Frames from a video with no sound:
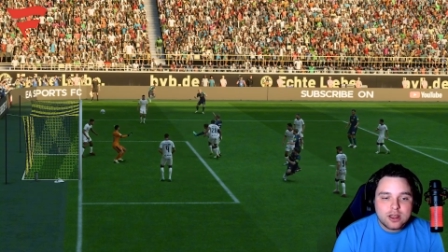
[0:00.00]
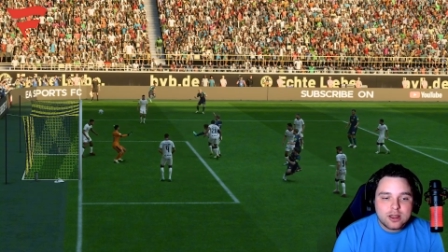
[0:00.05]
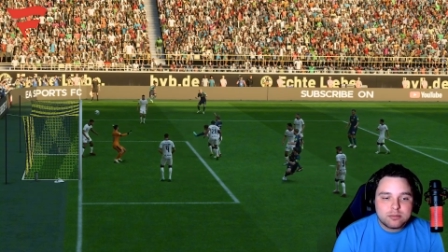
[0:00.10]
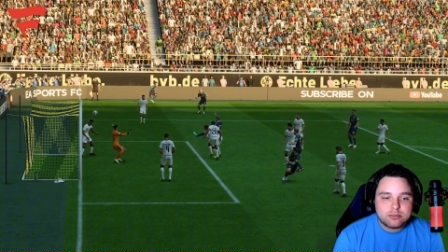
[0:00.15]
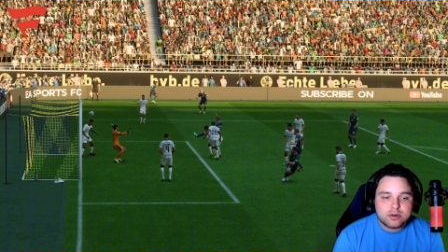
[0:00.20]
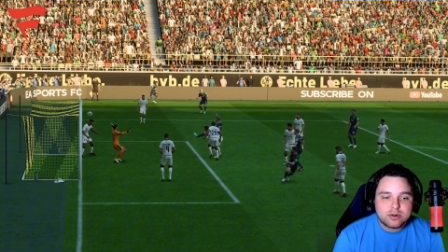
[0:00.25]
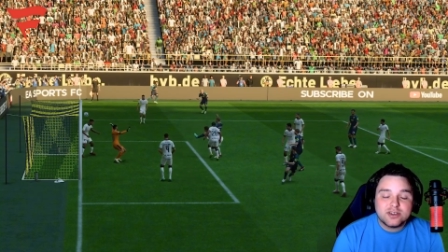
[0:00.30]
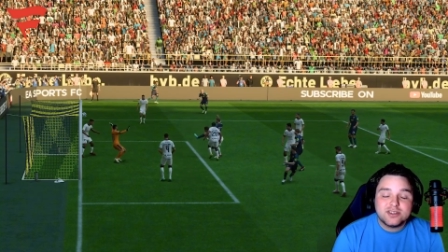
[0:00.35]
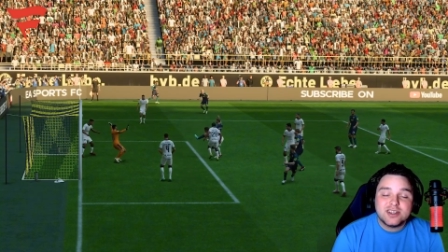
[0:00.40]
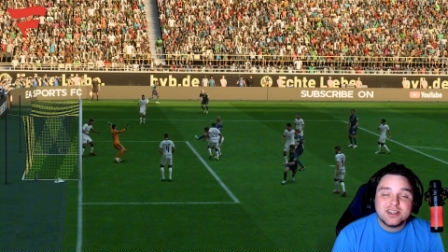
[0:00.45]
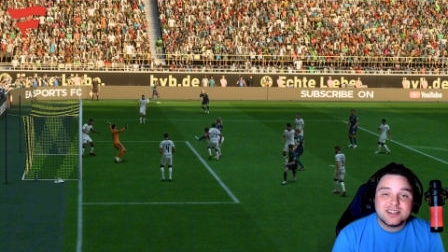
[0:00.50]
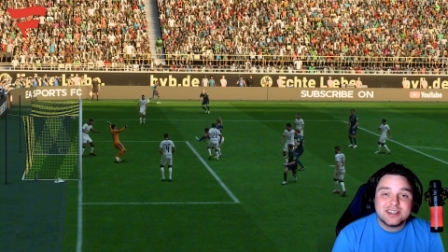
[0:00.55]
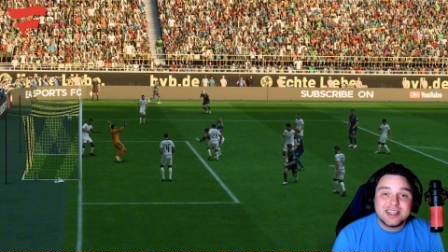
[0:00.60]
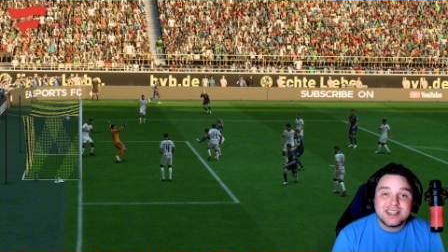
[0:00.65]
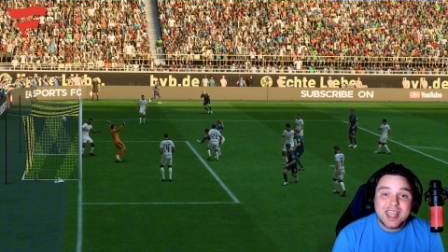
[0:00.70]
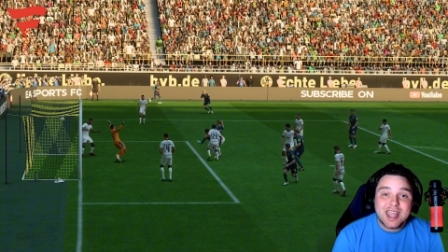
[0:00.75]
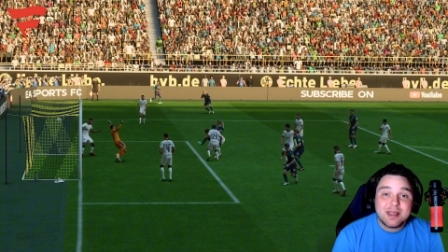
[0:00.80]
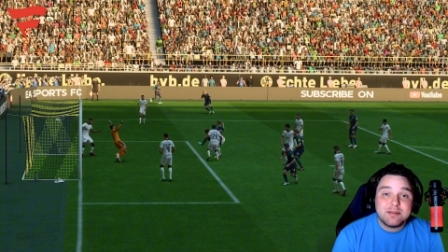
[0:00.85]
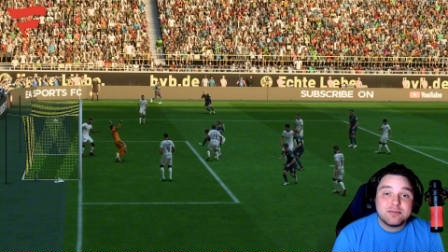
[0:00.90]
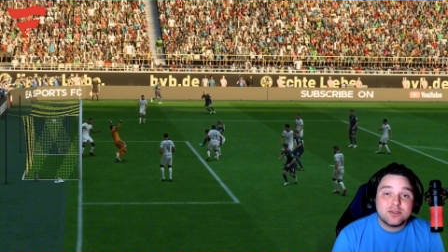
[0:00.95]
preseason
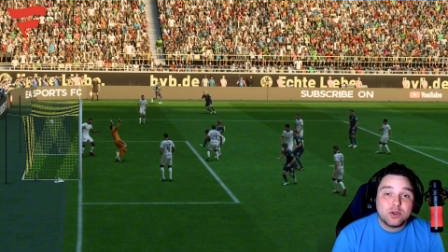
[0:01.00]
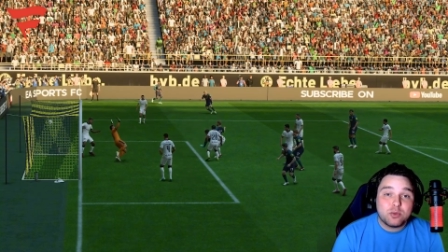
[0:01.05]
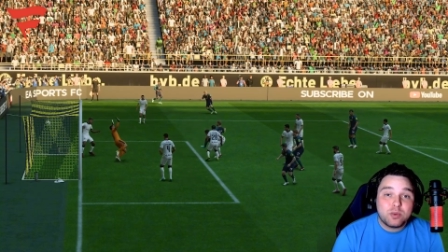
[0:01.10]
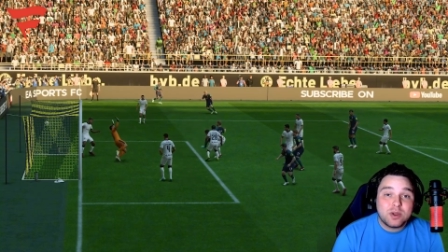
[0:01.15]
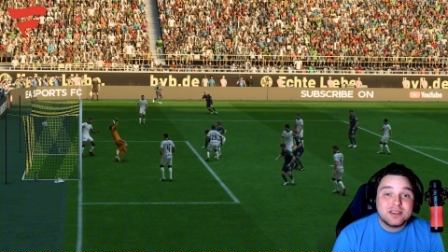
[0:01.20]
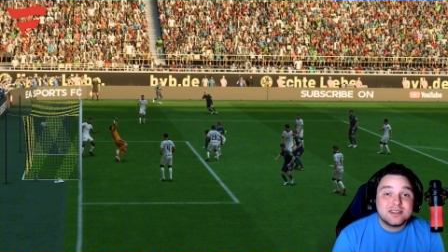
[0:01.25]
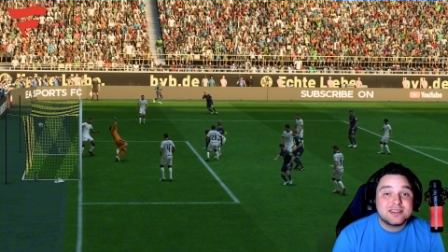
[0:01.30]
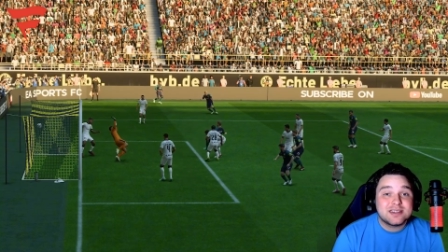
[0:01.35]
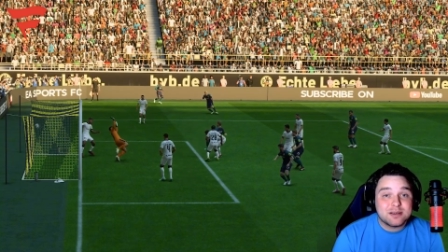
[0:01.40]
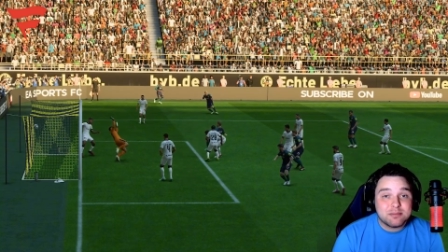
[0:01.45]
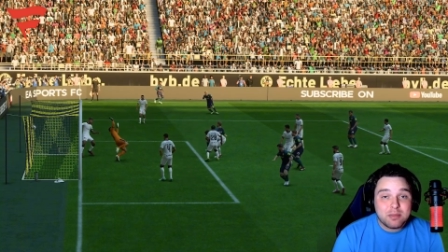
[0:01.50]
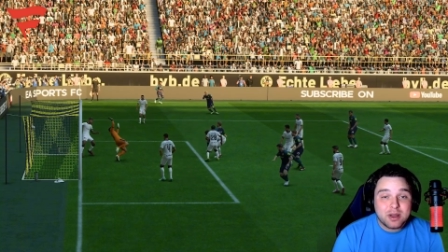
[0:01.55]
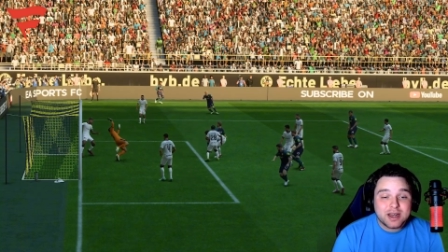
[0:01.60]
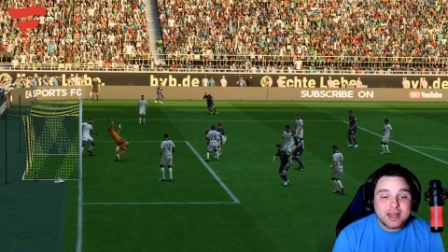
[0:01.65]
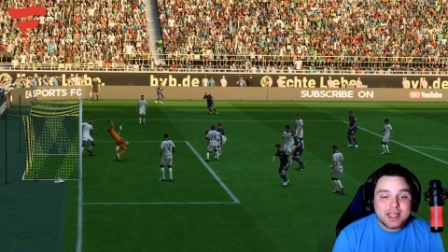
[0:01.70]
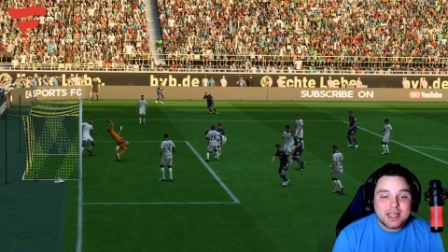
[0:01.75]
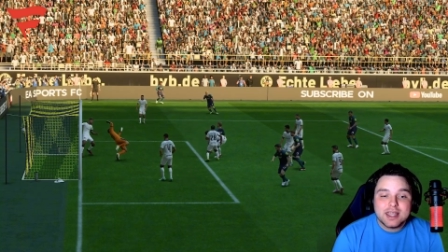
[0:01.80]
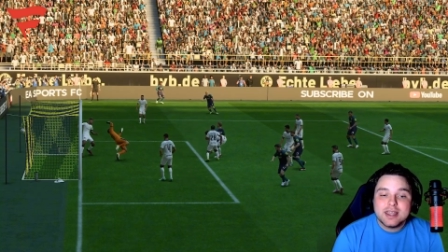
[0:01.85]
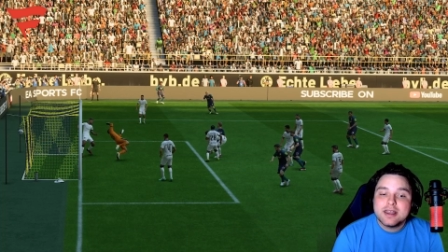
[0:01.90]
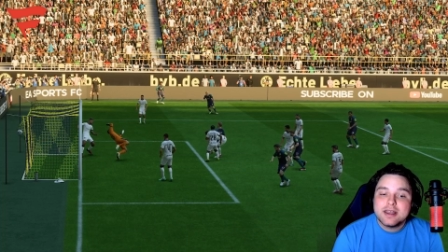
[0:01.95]
game to win some money.